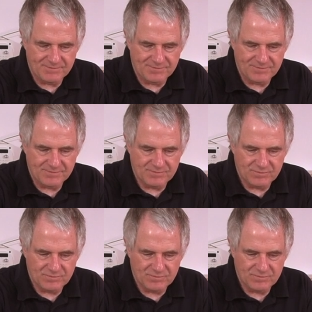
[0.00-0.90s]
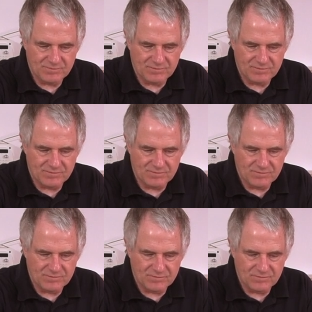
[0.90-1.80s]

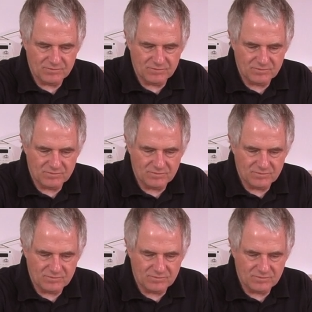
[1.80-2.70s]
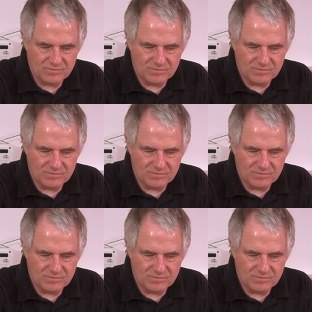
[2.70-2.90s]
Nobody speaks.